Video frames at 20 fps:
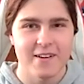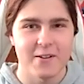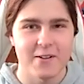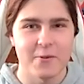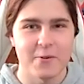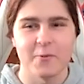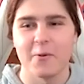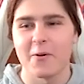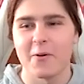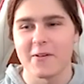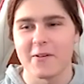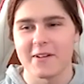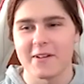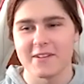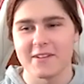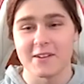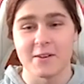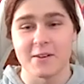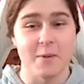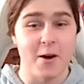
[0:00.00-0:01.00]

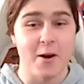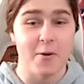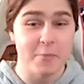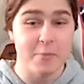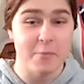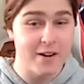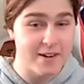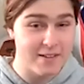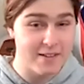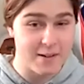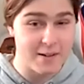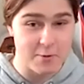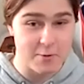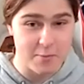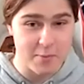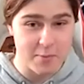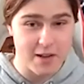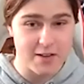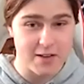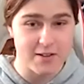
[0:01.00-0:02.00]
worries about being a double
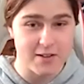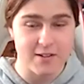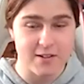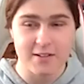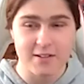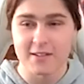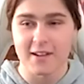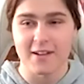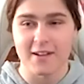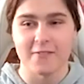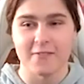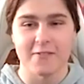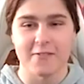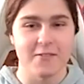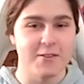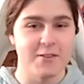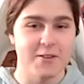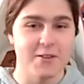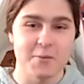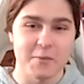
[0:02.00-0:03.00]
major, because I have
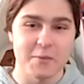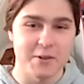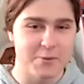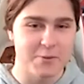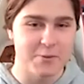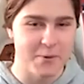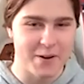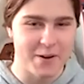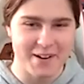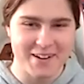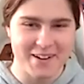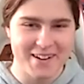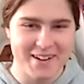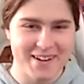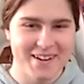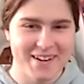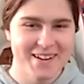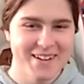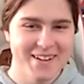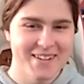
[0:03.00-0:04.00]
so much work,
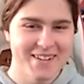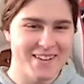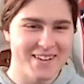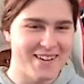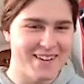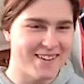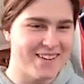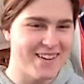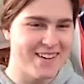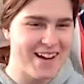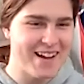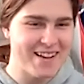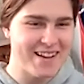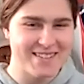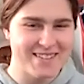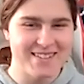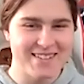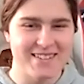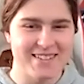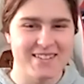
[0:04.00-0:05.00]
a lot of
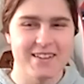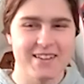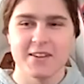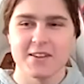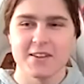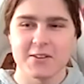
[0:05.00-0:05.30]
classes.